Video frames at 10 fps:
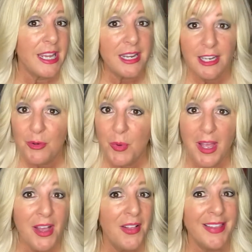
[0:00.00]
eating
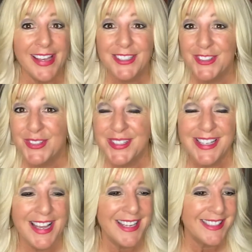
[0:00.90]
well,
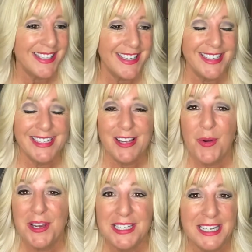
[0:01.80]
exercising,
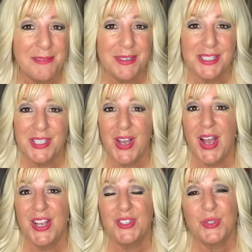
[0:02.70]
going to get
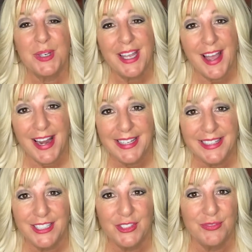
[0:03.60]
massage, doing kind
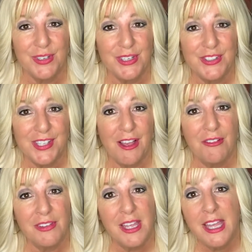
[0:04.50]
things for yourself.